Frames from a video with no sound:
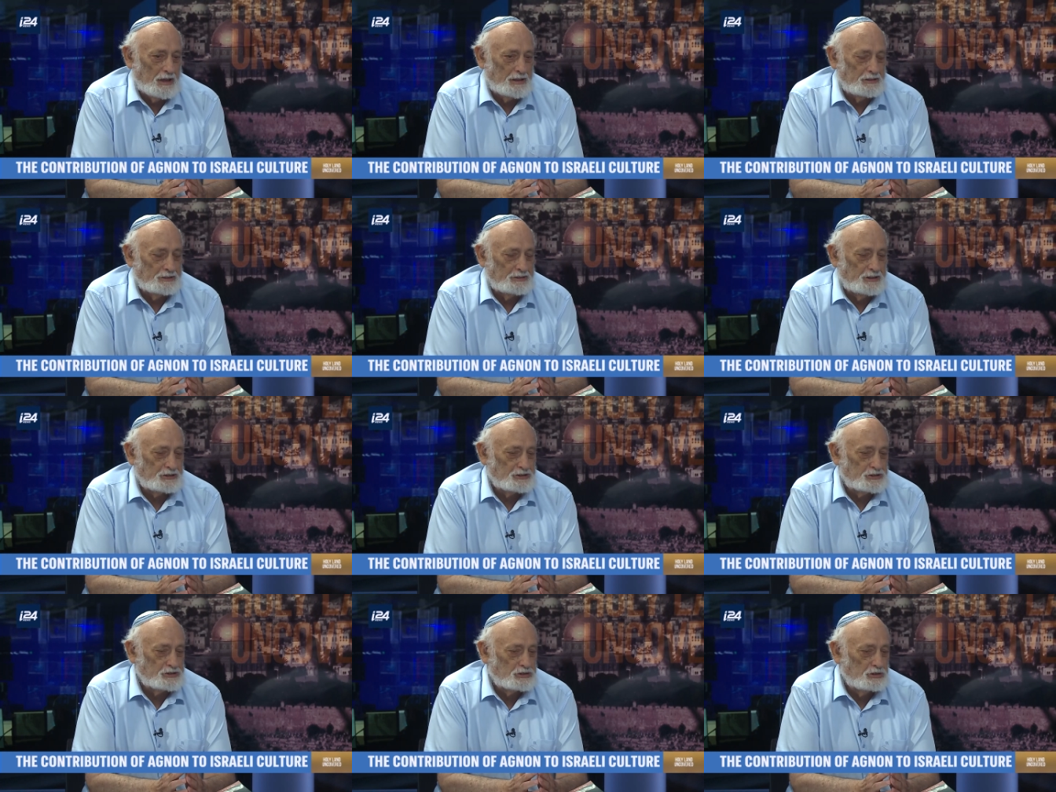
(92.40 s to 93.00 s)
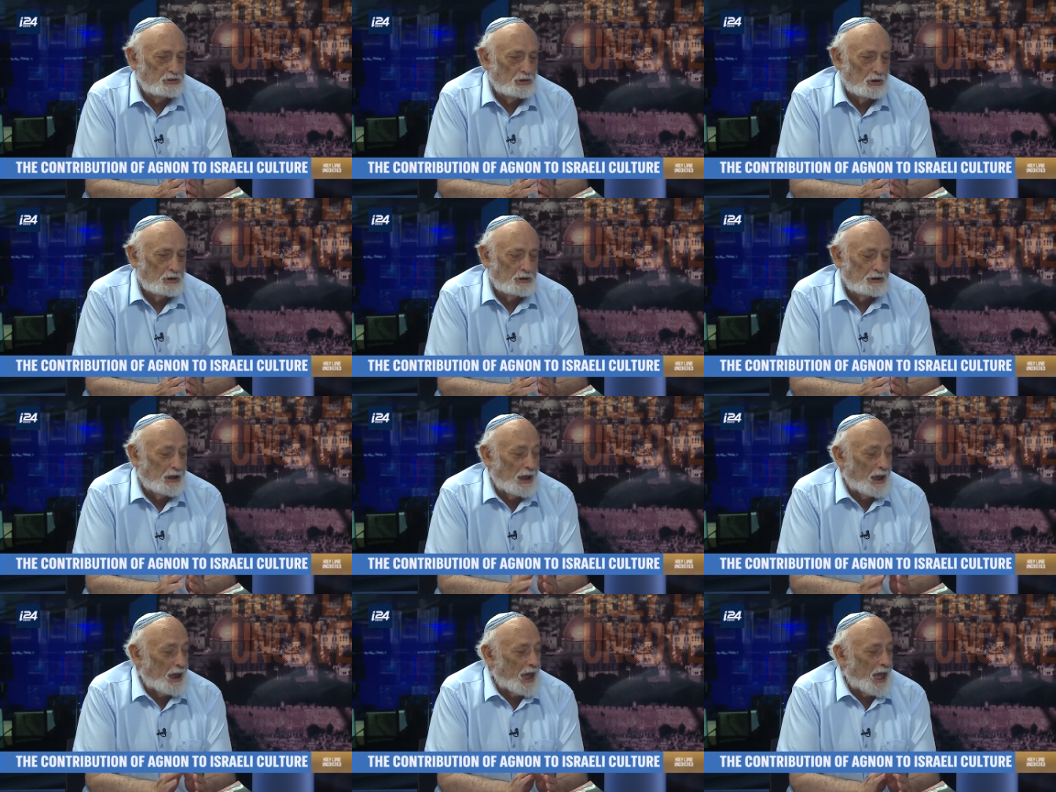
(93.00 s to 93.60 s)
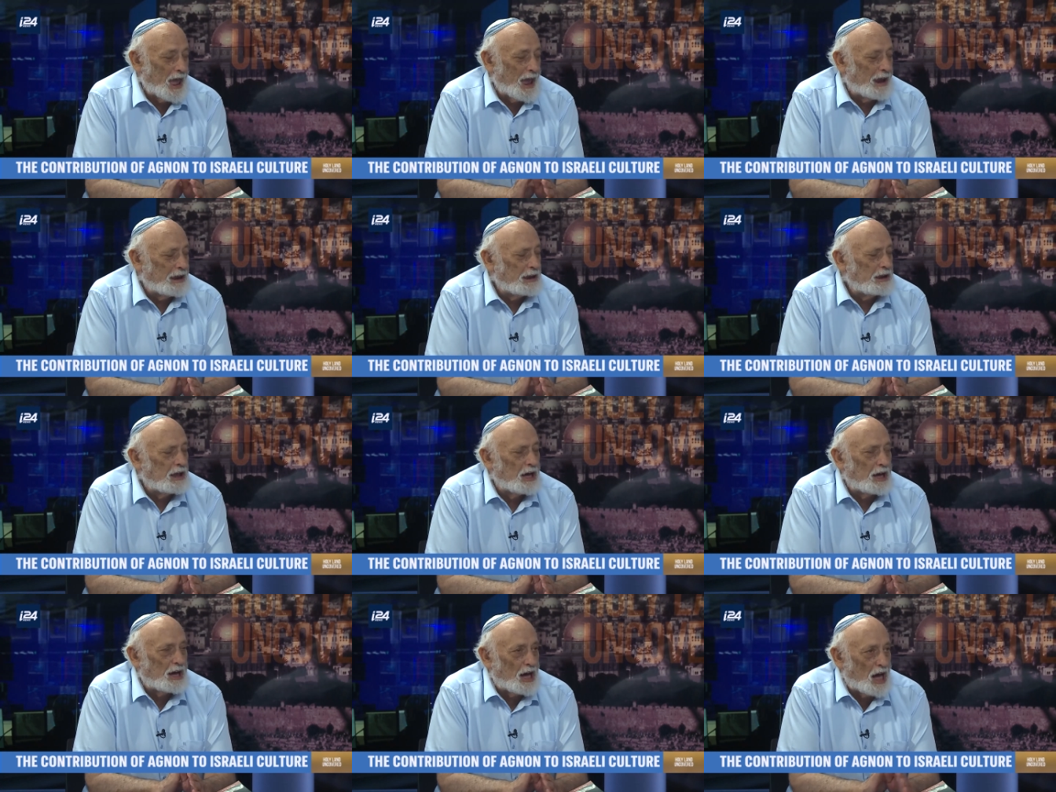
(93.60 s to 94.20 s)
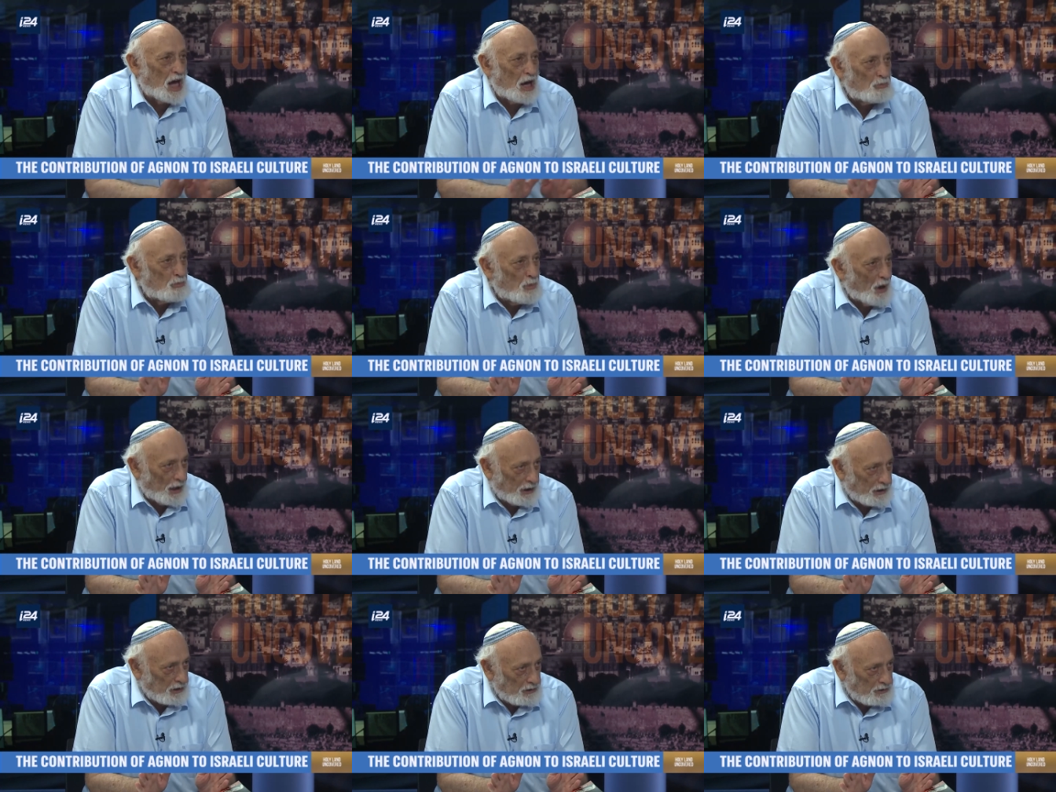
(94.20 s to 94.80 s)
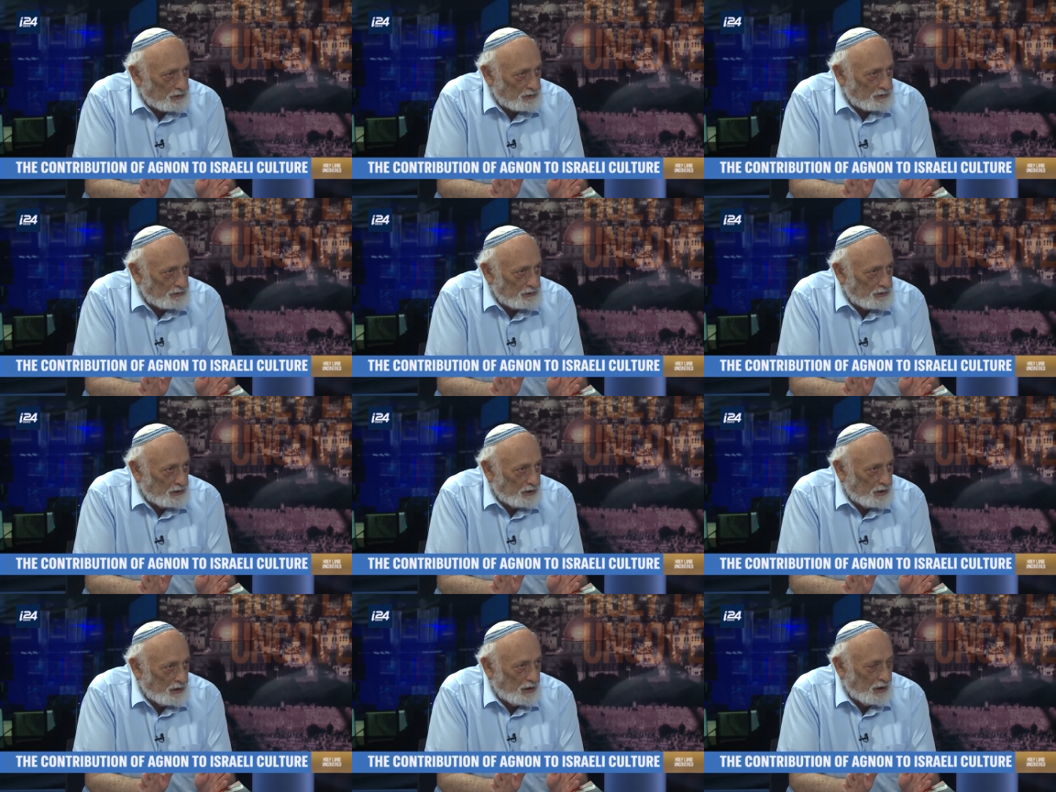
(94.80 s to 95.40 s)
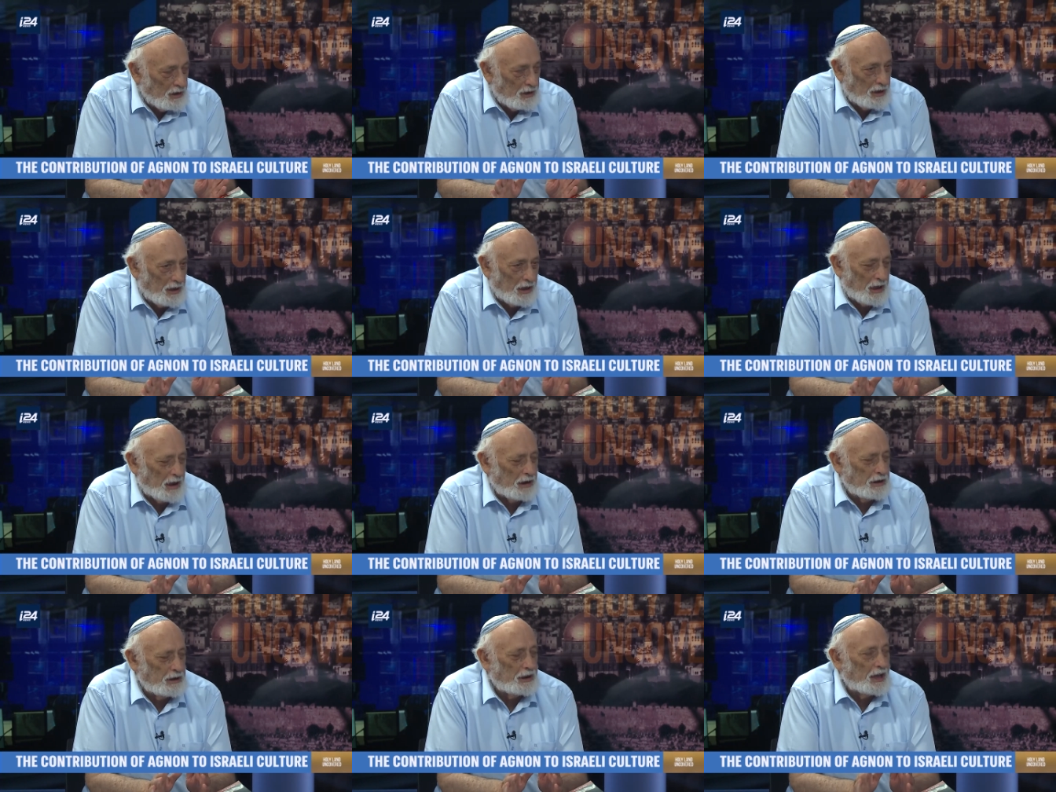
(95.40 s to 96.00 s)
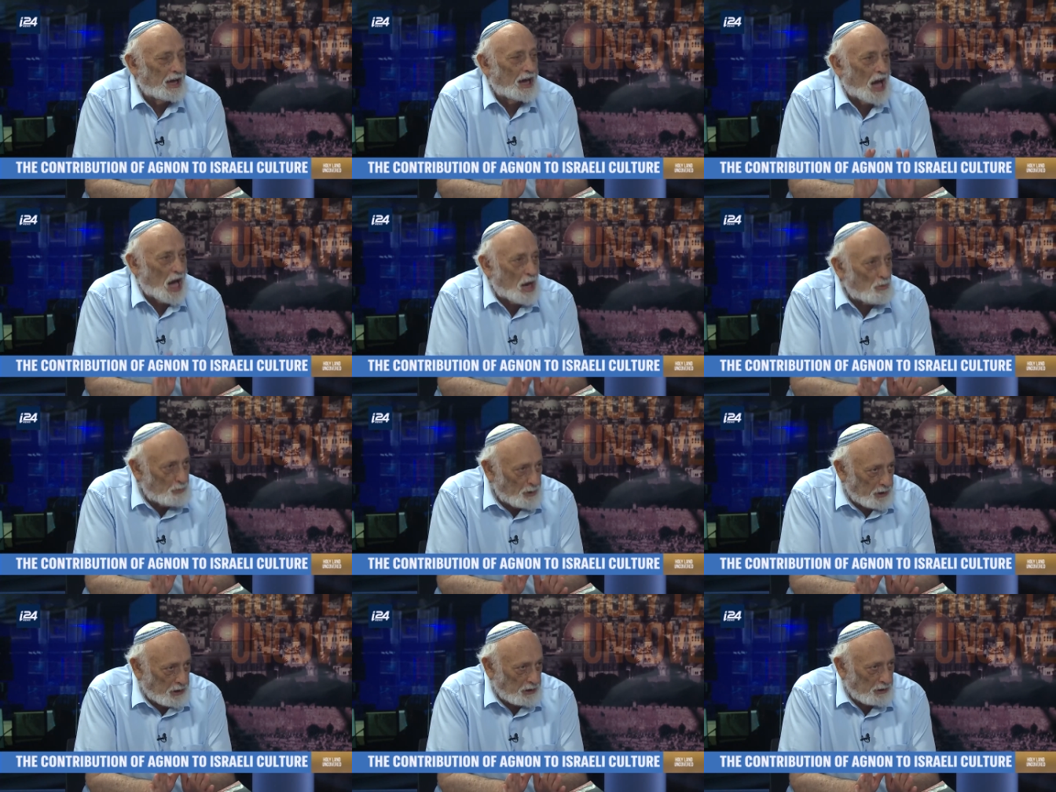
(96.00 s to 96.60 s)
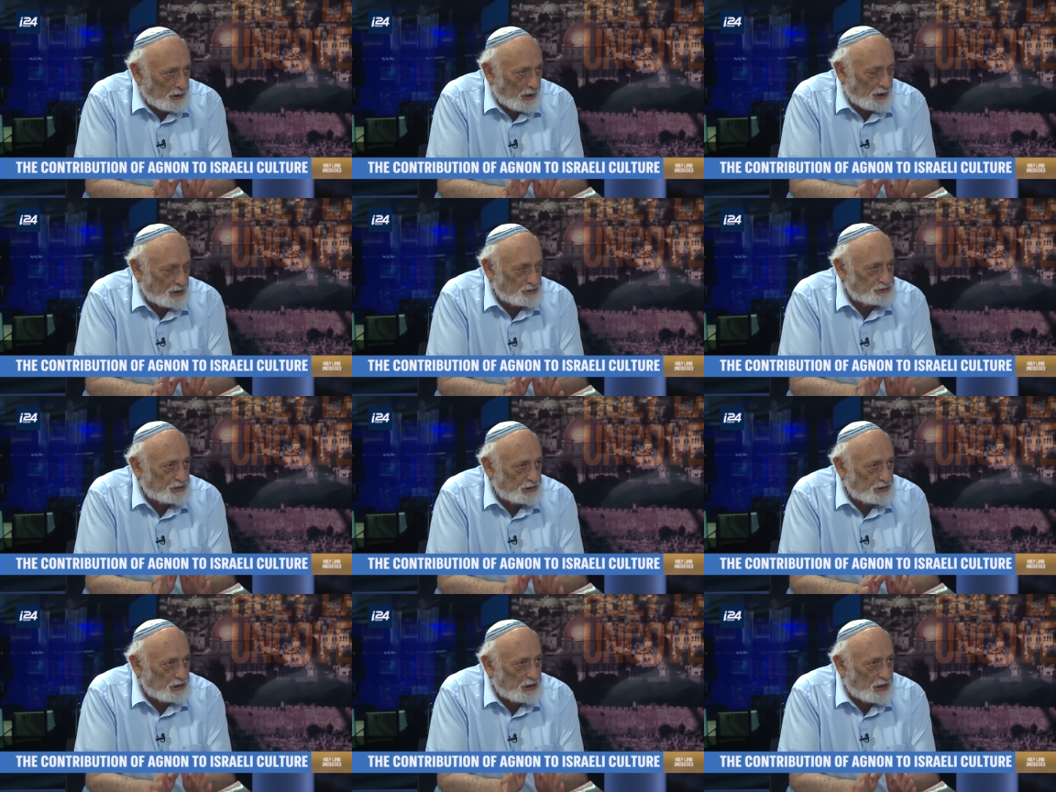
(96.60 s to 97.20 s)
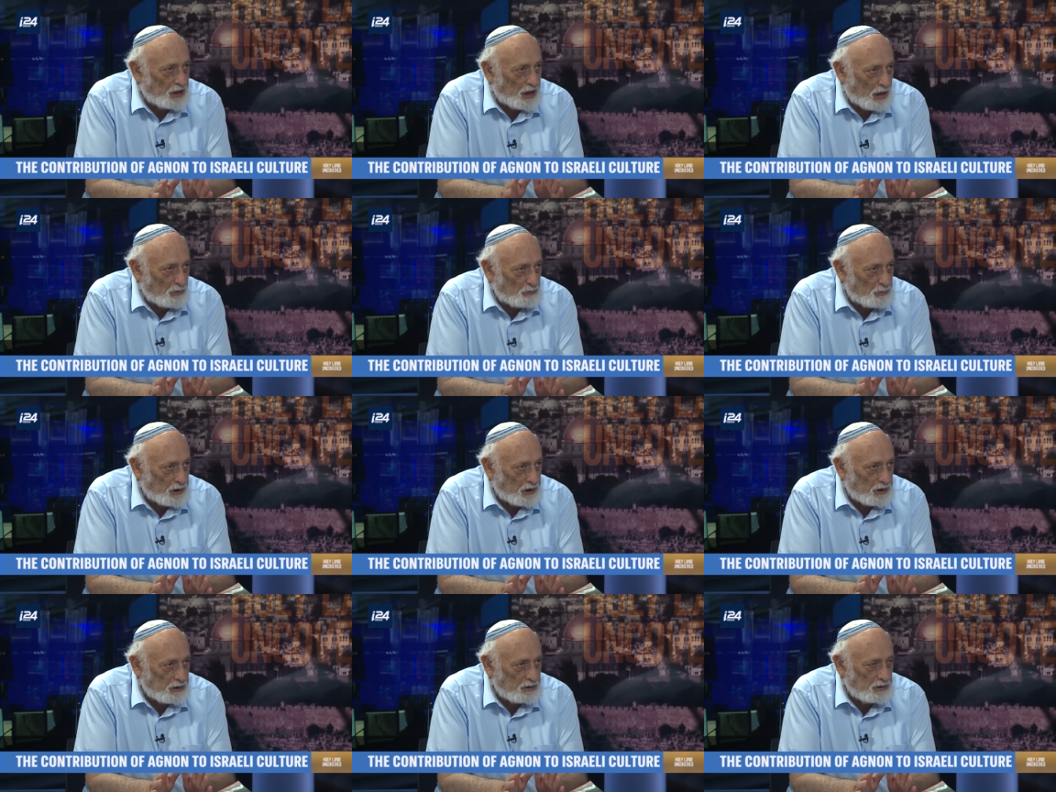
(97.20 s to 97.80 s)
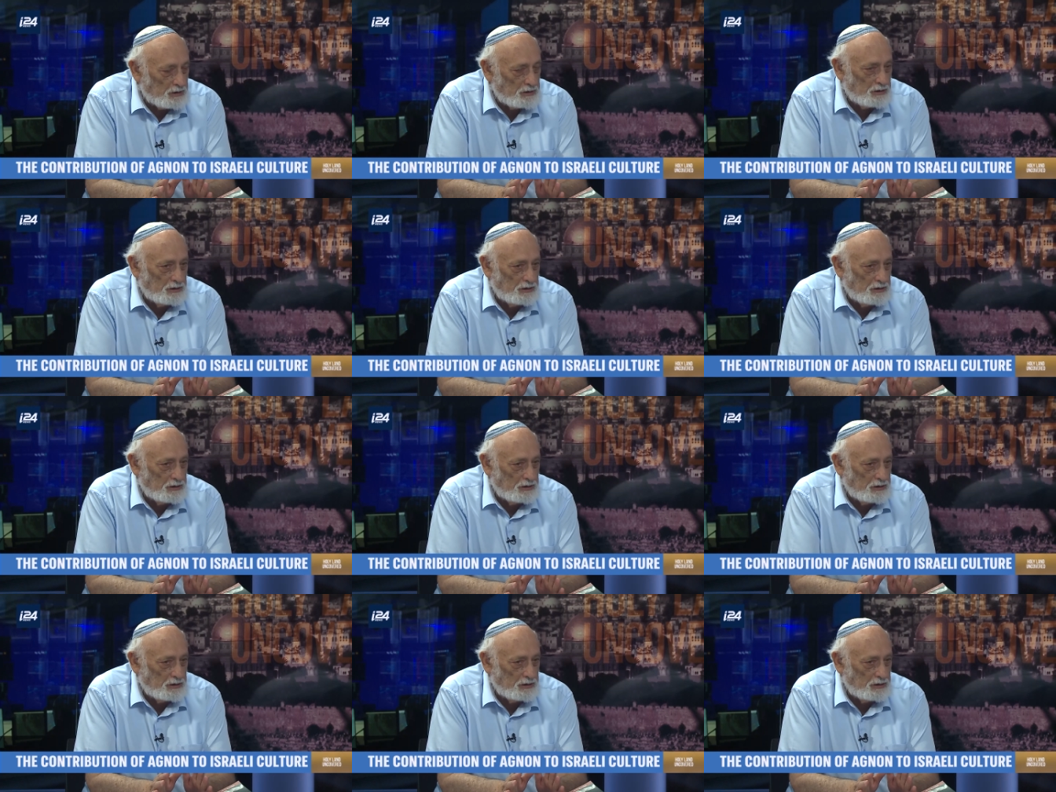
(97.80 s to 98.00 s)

This is not any rabbi, Hasidic rabbi,